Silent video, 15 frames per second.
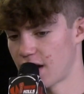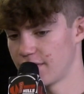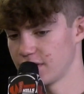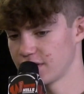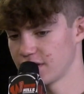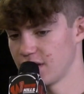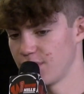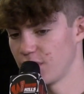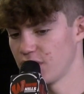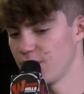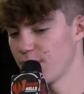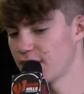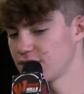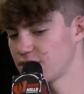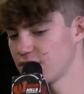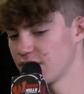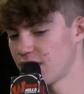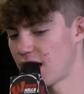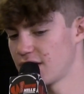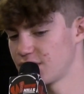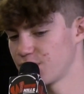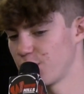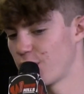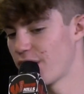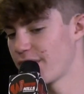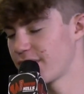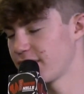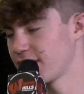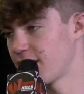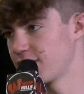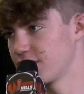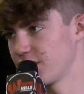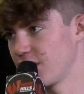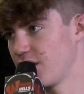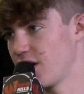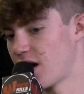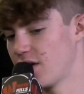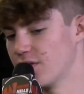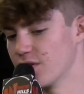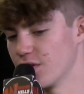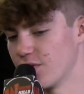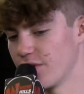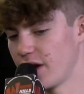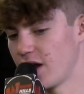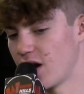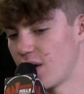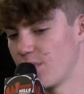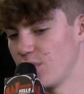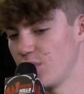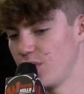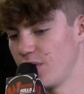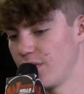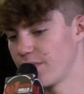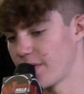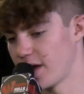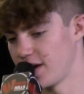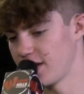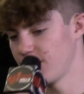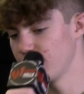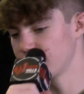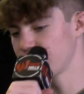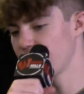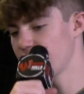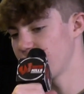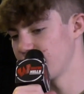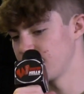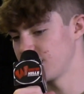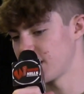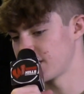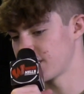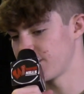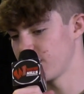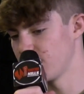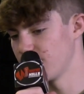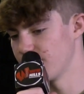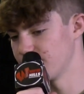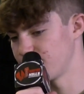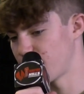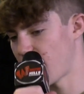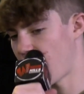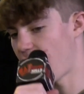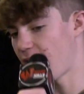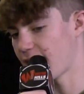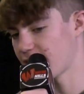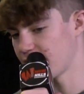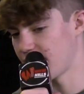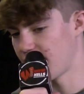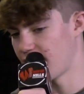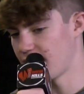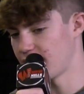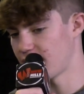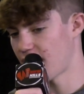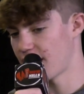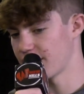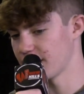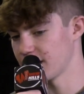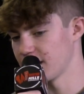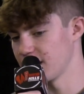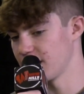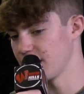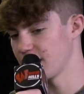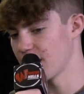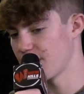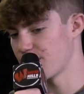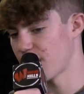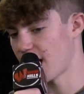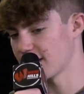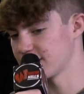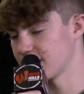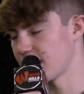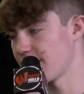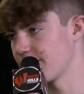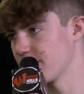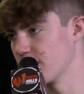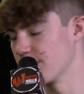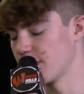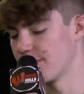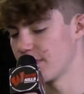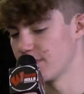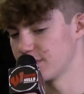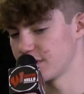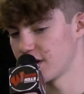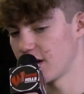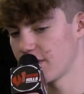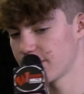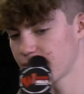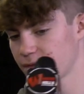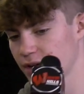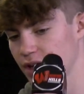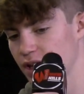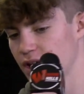obviously. But you mentioned Elijah Moore. I think that was a good under the radar move, and he was good on the Jets a few years back, and I think he could get back to that form of himself.